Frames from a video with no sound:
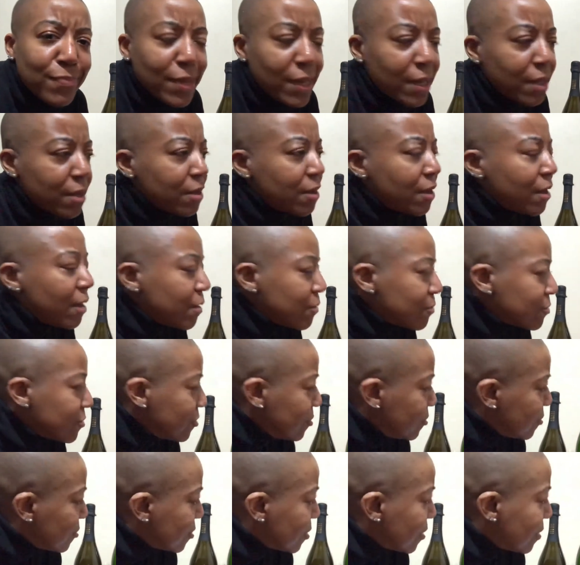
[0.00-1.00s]
how would
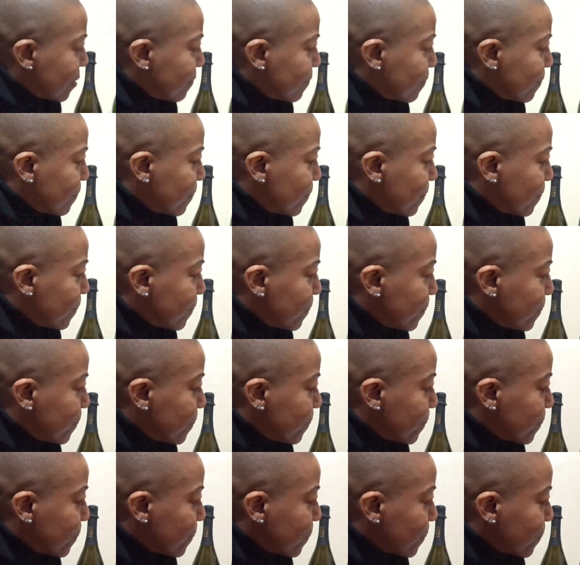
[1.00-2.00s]
you say?
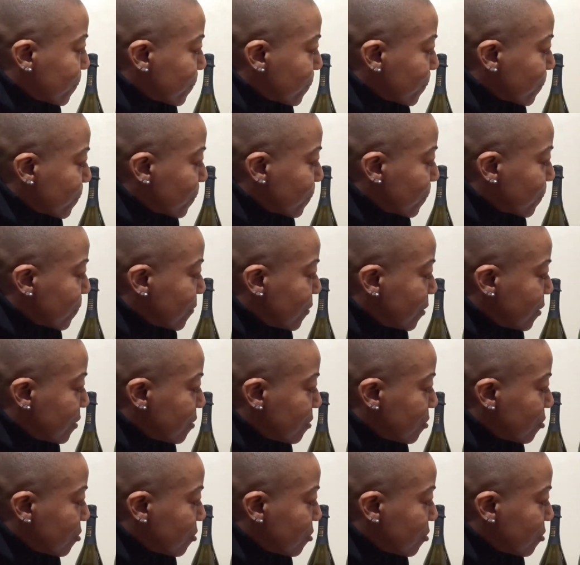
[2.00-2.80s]
There's